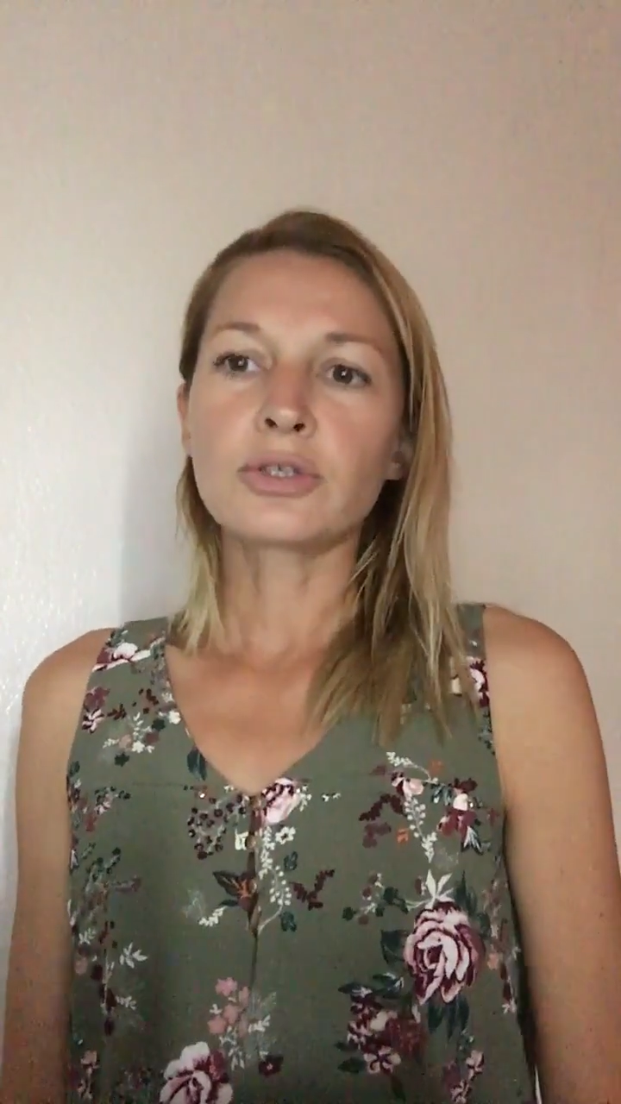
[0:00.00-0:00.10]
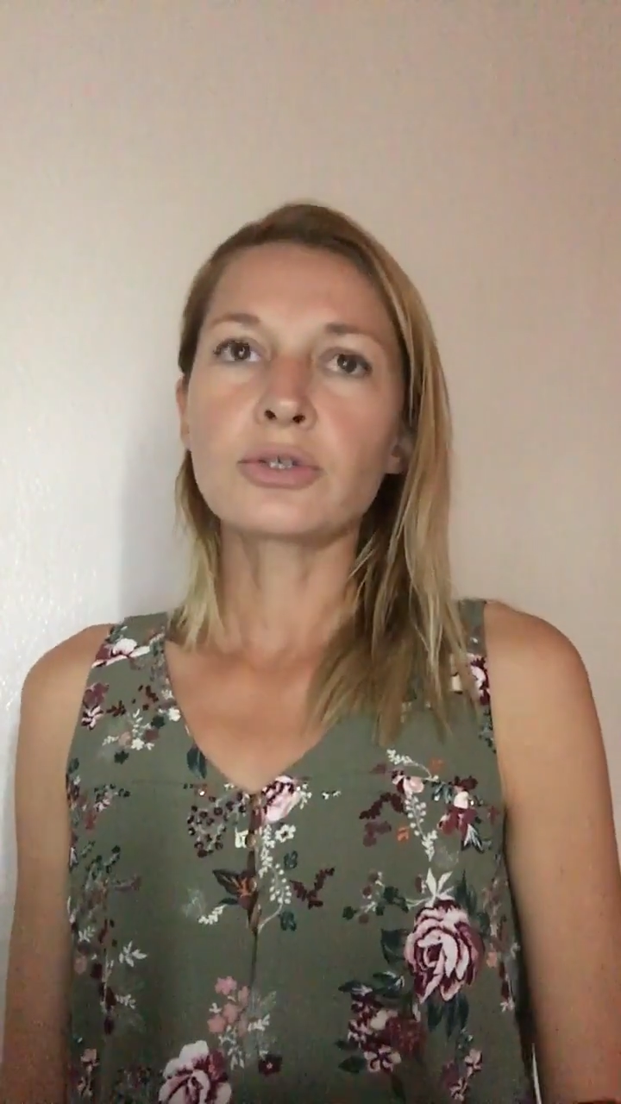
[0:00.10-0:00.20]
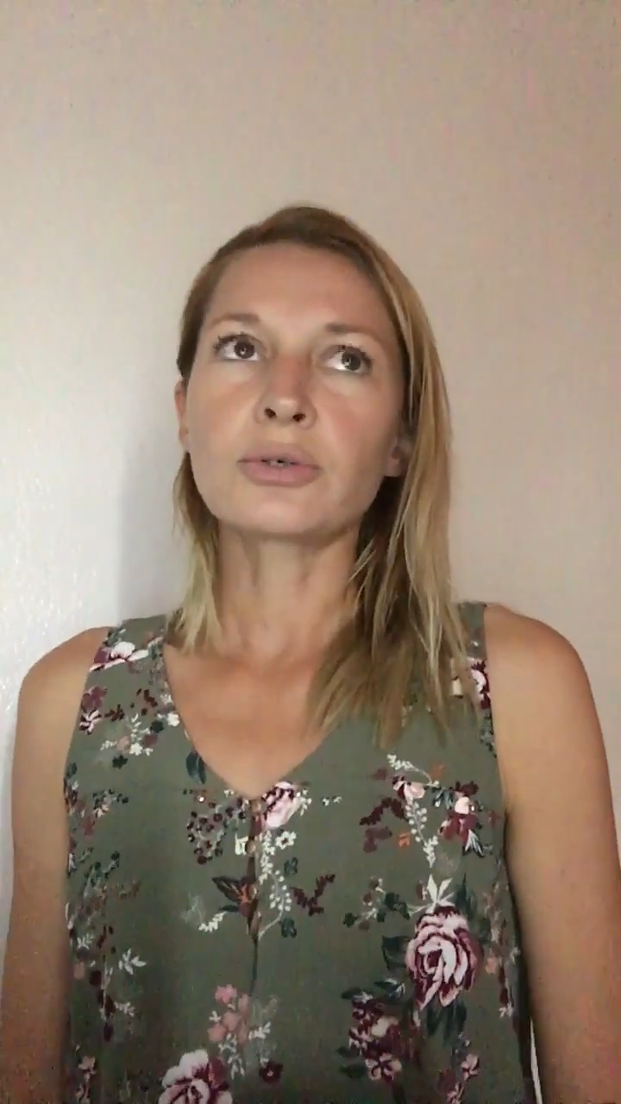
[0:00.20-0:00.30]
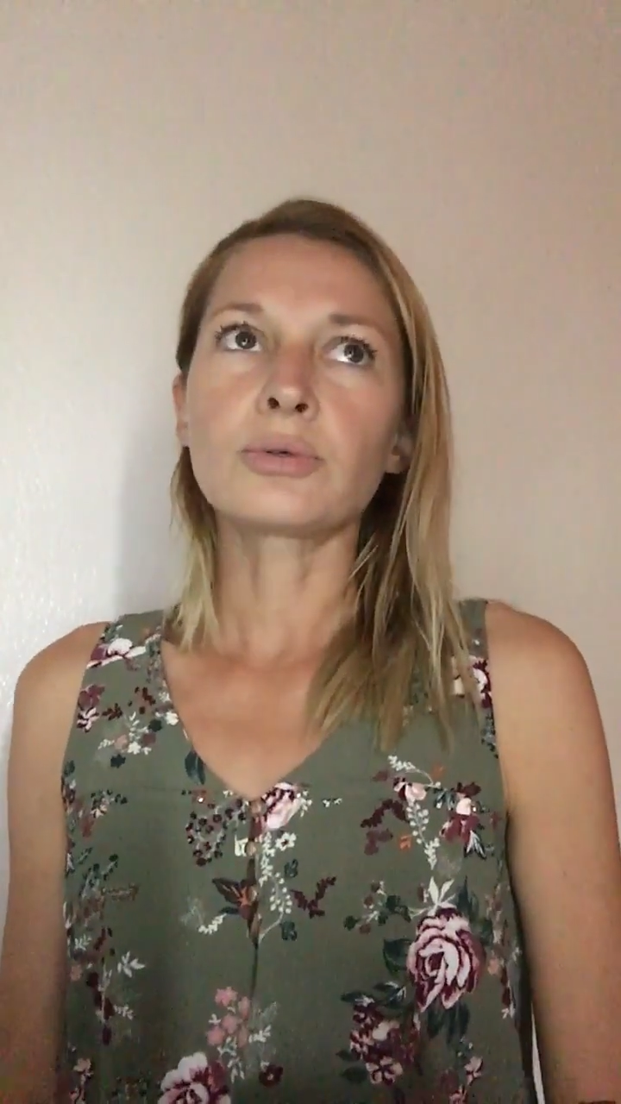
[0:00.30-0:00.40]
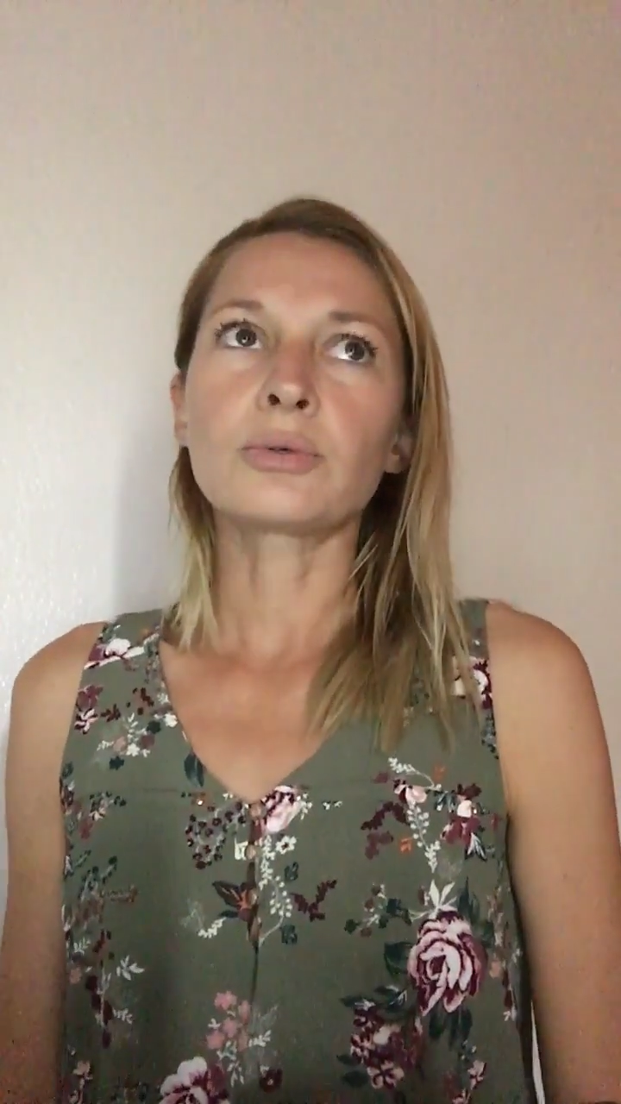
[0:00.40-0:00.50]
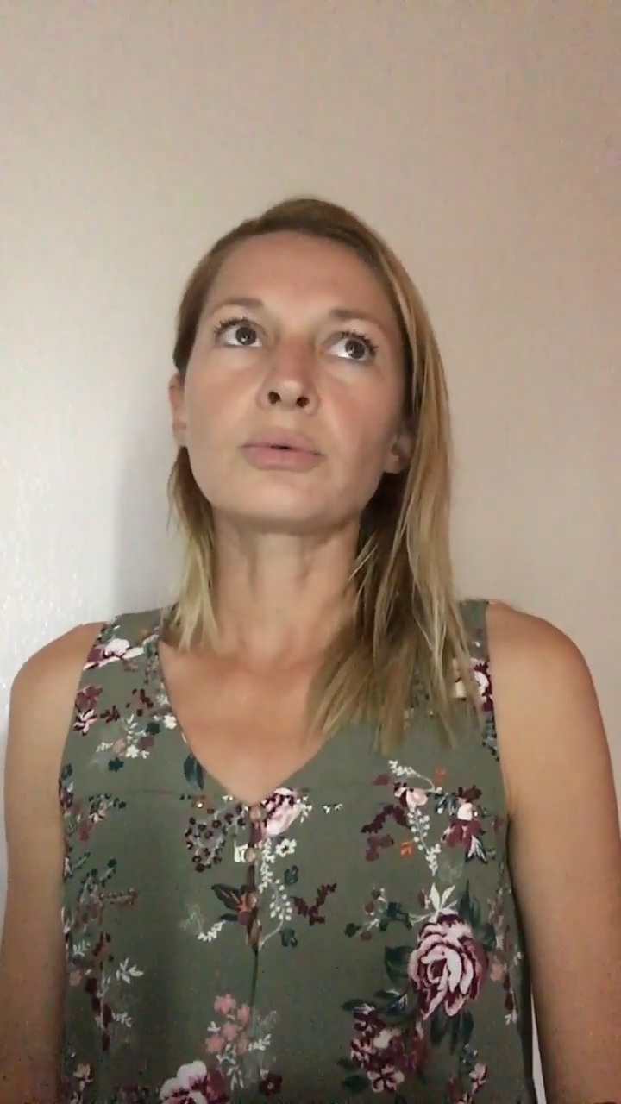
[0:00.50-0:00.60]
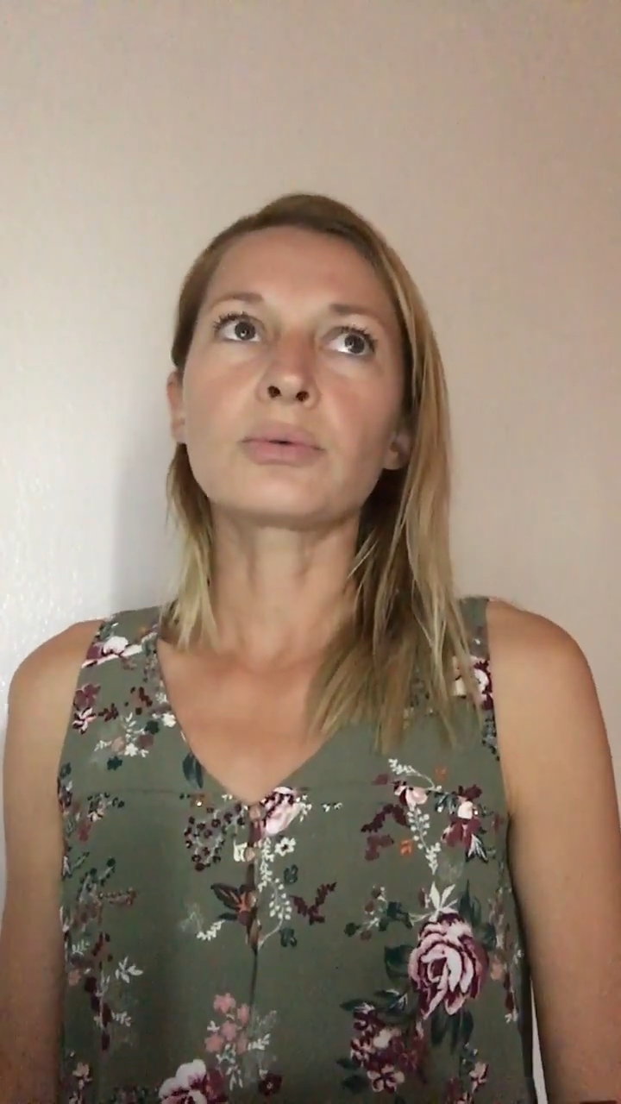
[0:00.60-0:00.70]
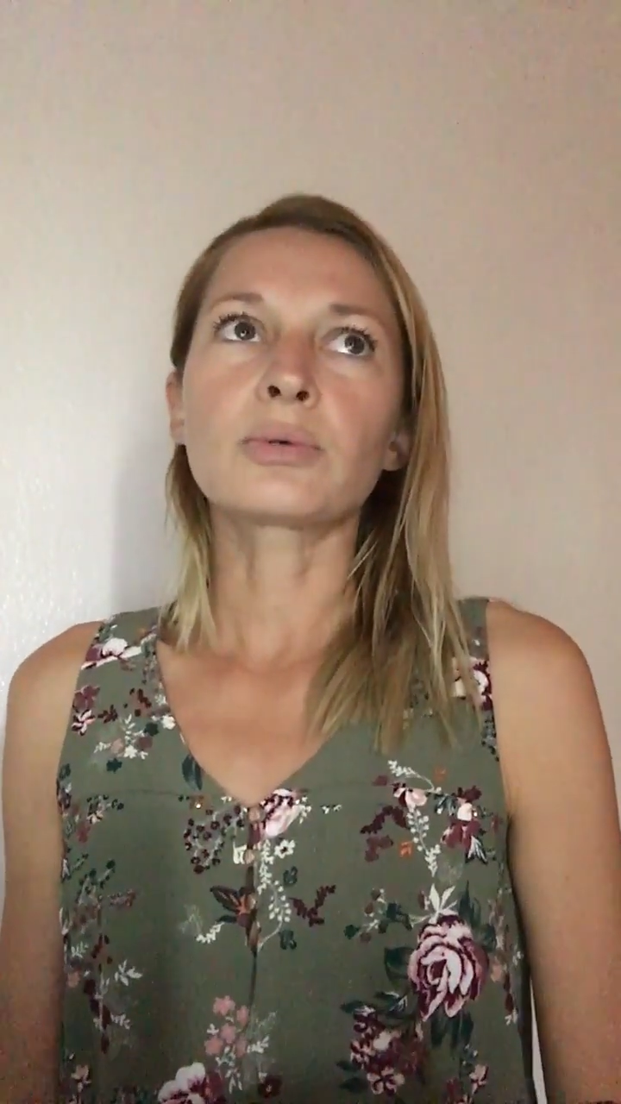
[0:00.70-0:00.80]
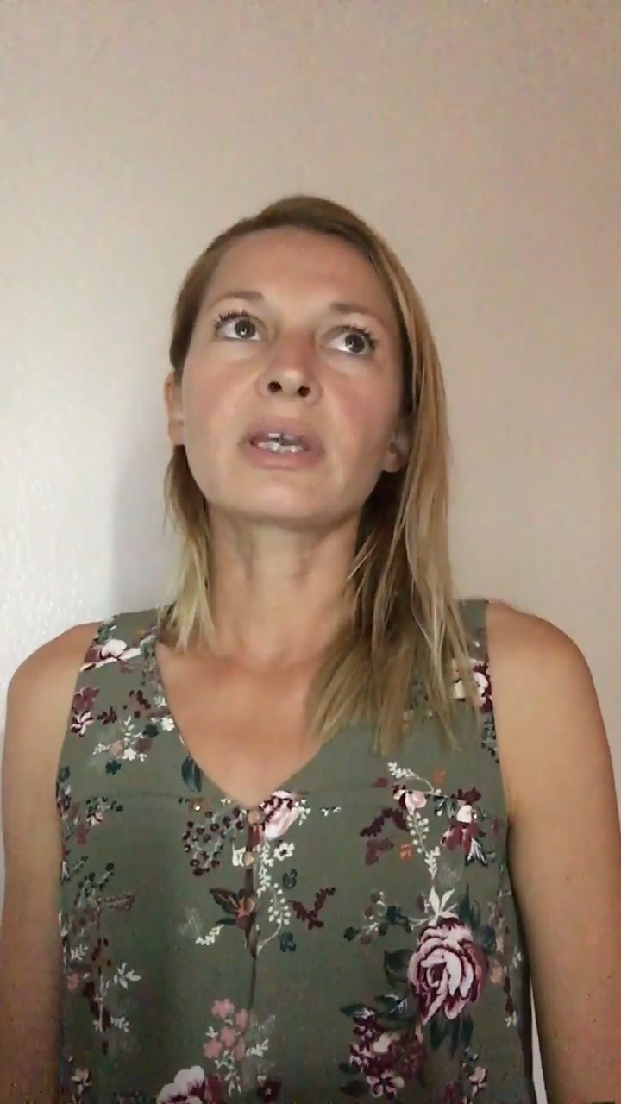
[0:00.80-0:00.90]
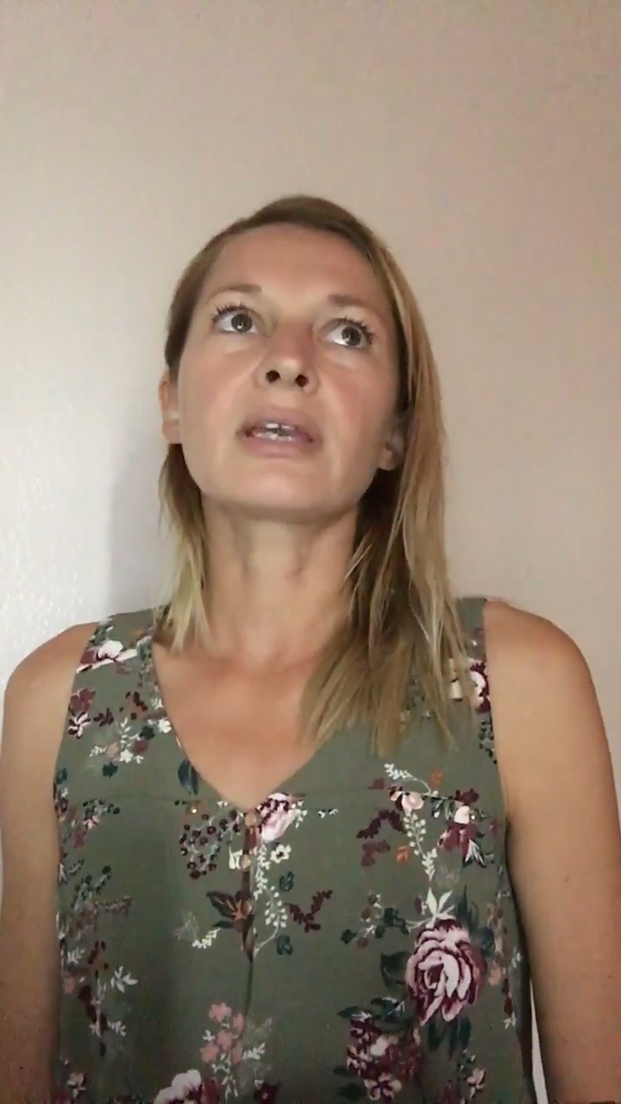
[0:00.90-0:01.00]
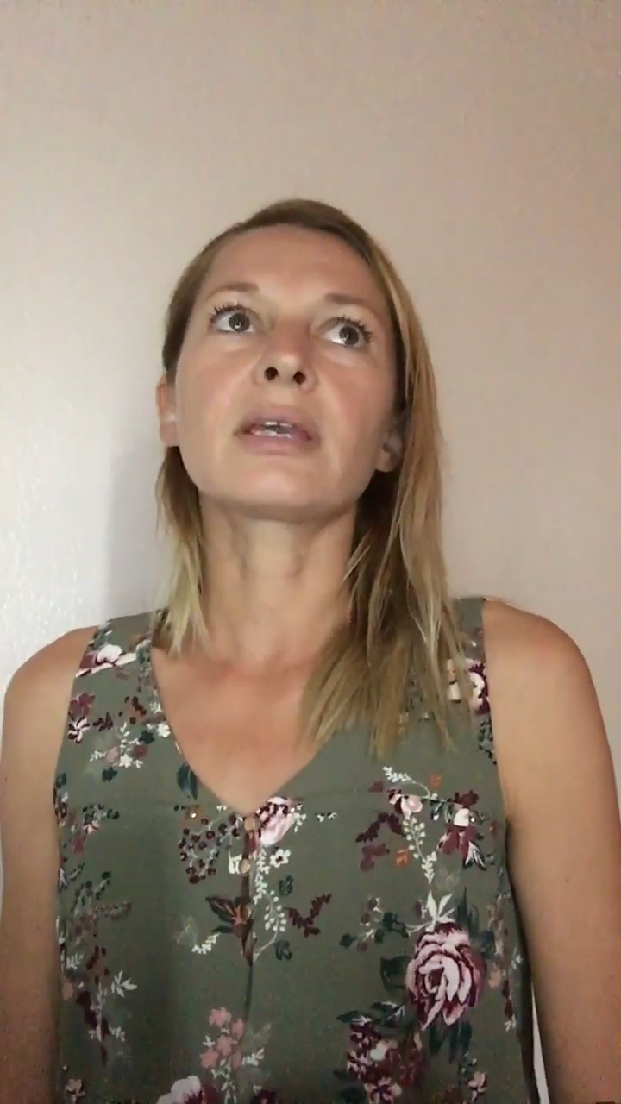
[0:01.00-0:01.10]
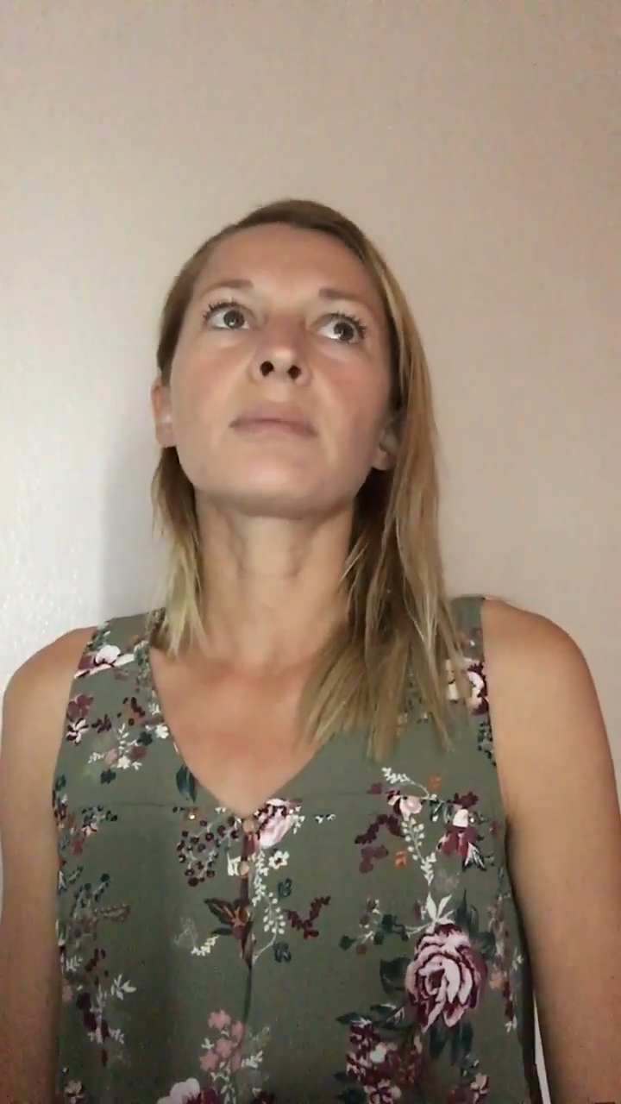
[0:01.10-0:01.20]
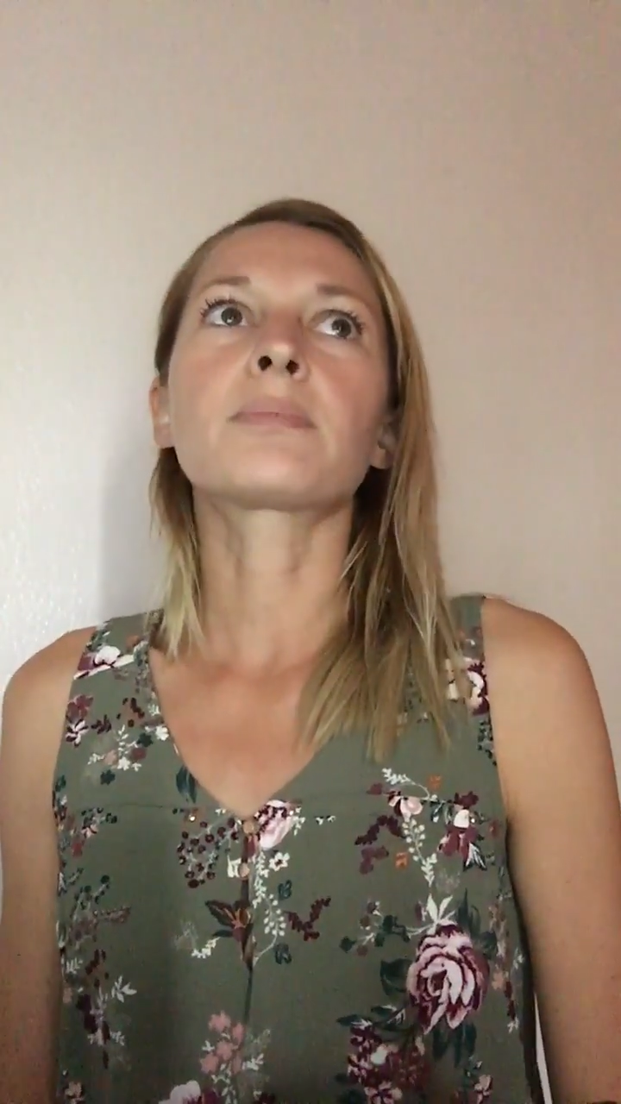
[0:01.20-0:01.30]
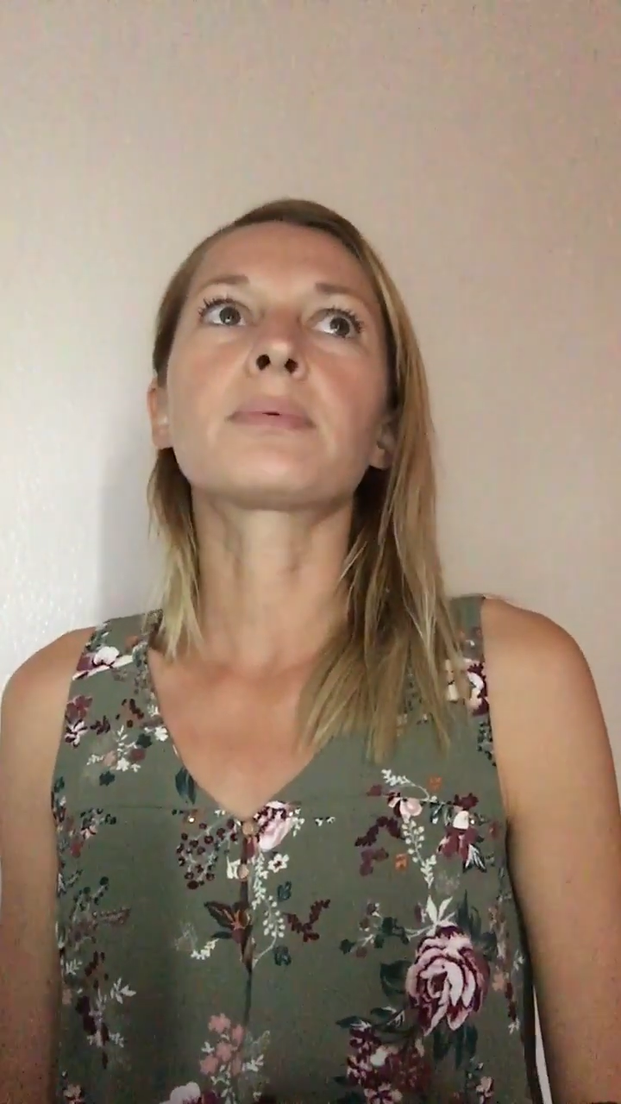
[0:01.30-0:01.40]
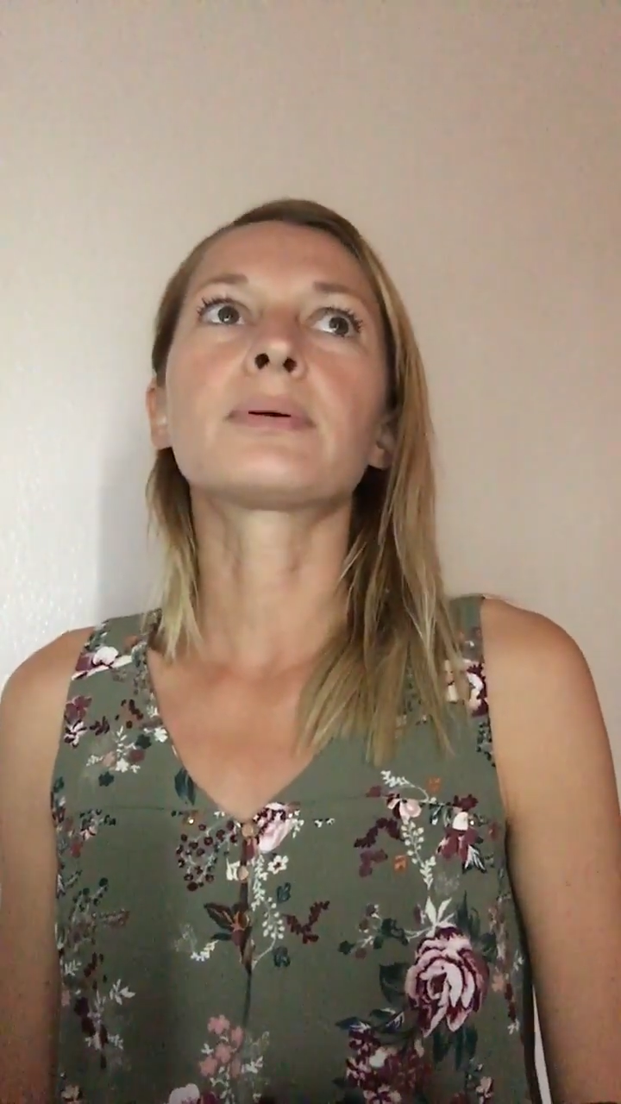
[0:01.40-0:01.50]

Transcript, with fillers: to keep